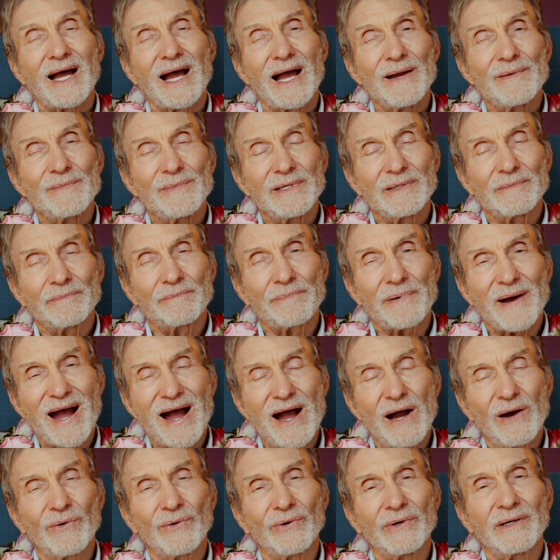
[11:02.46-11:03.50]
I'm
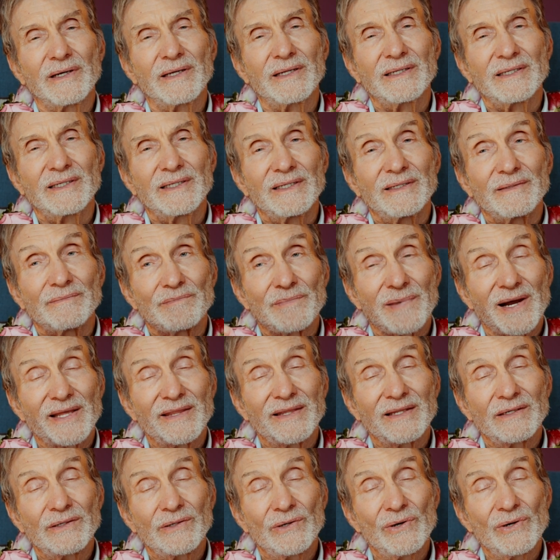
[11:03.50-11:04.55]
empowered by
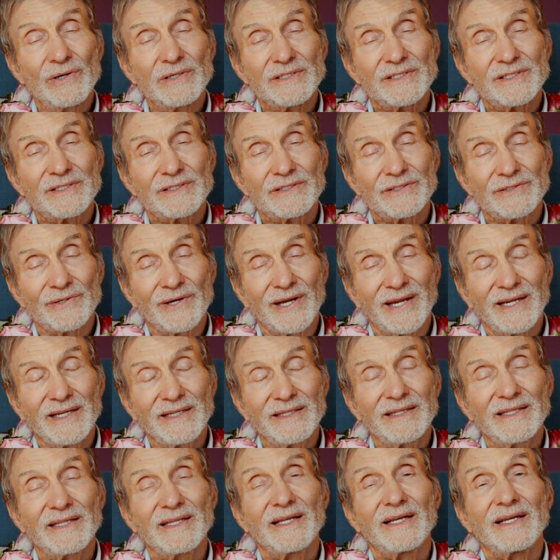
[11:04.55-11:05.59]
the Lord's
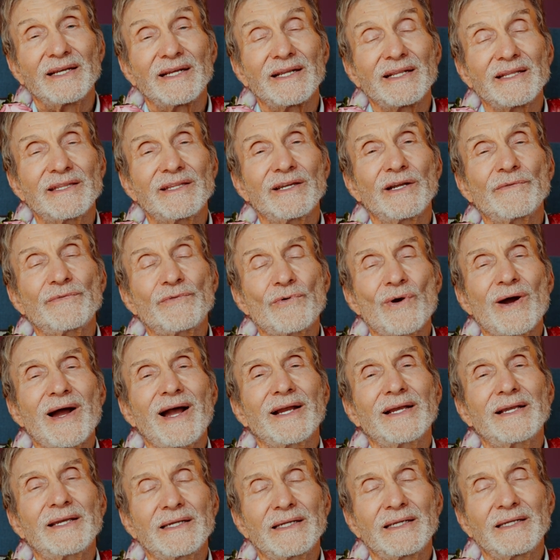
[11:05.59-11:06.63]
strength, and therefore I
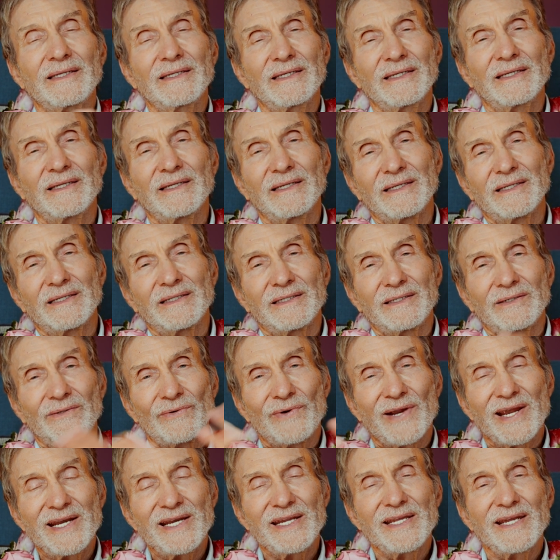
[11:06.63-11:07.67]
can
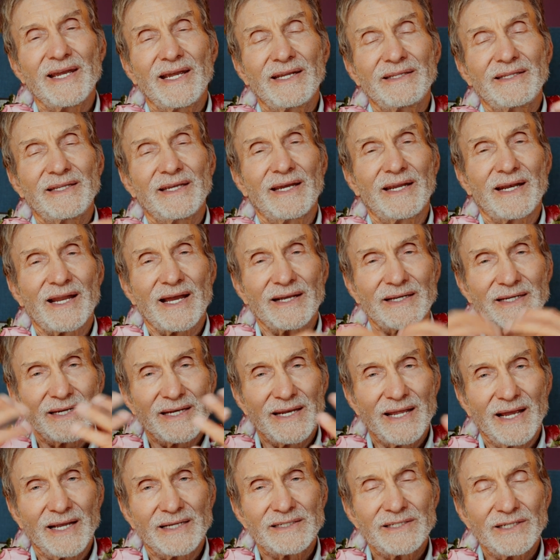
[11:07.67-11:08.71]
radiate that, I can
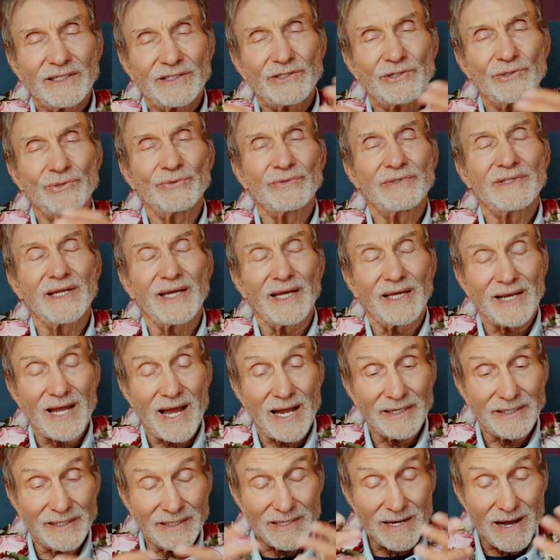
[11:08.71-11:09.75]
execute that,
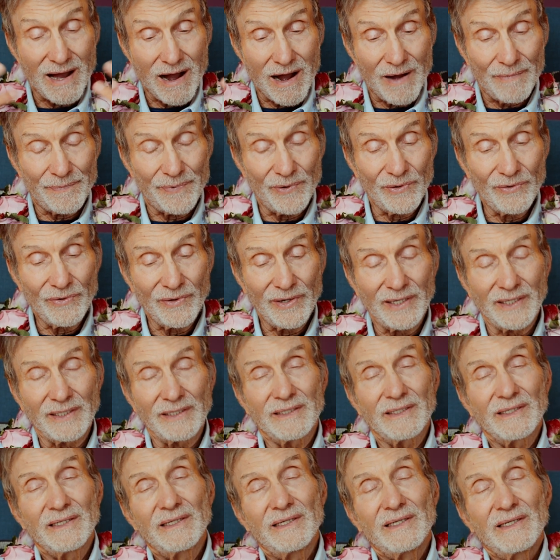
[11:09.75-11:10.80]
I can operate
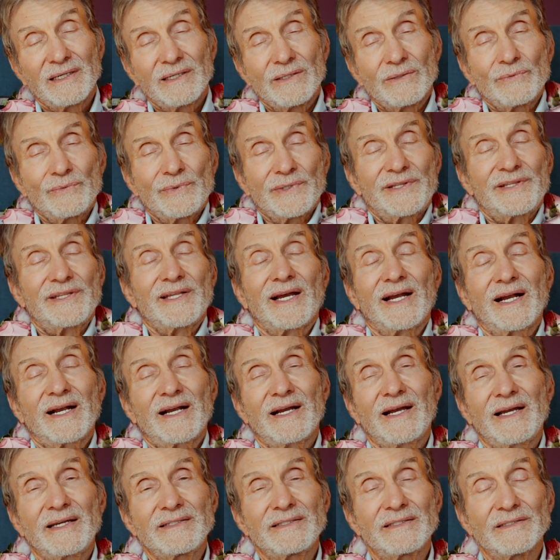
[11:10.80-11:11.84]
with that
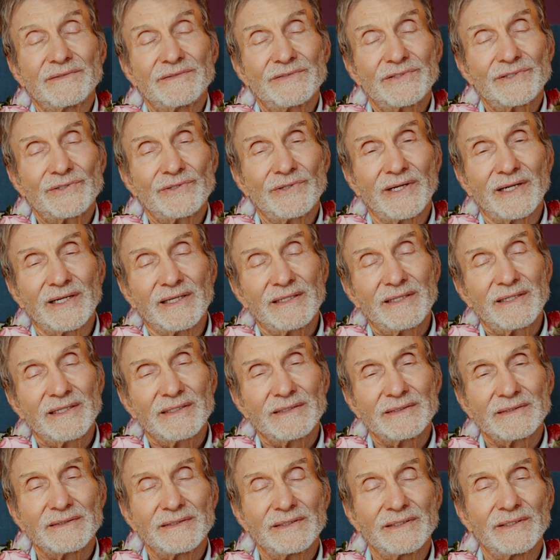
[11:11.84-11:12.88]
kind of strength,
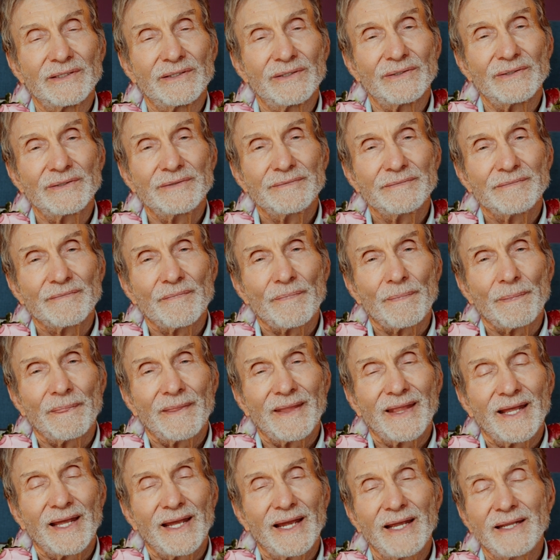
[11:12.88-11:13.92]
you know.
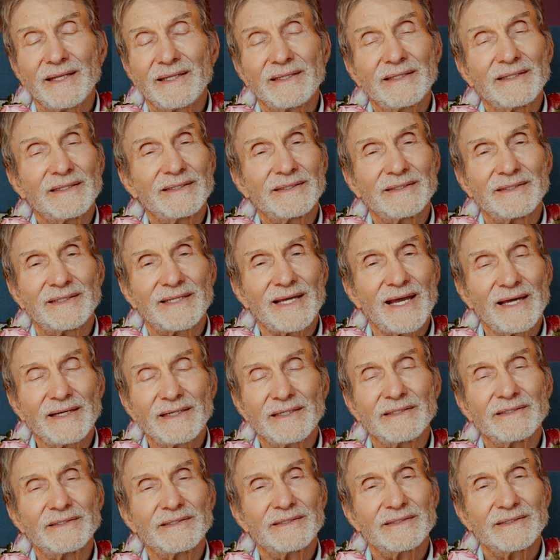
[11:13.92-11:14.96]
And that
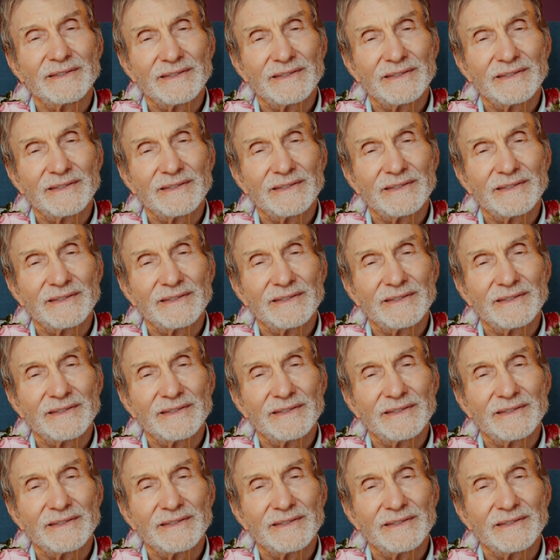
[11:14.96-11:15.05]
is